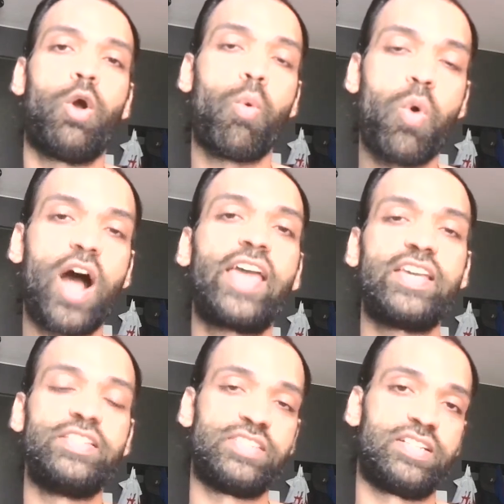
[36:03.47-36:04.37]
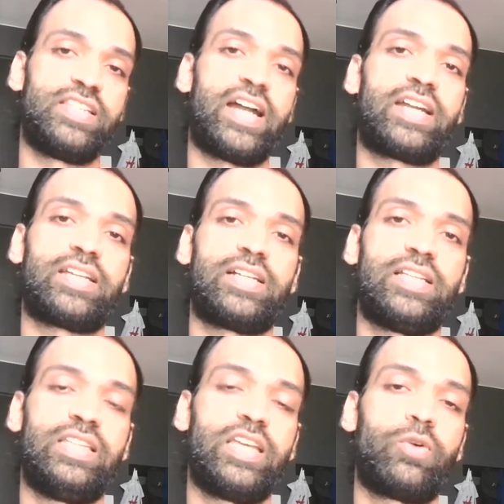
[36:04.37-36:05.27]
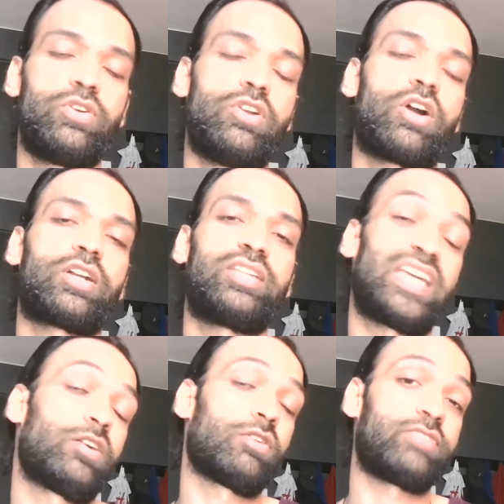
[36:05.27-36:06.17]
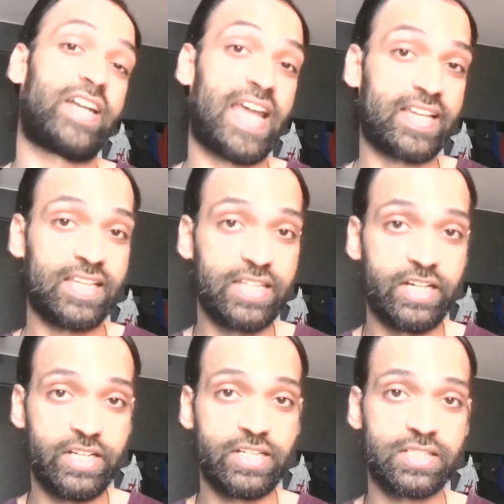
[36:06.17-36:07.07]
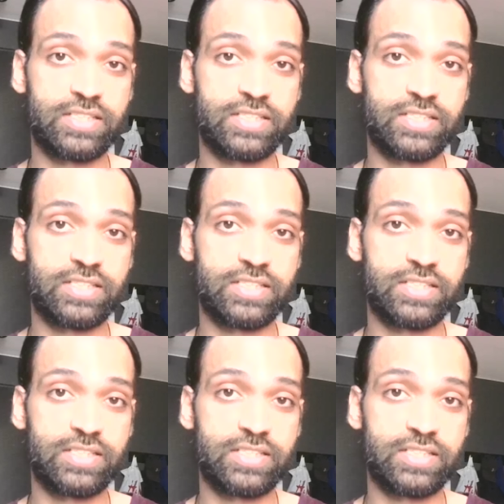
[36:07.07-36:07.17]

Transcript: why is it that they could not think of attacking India,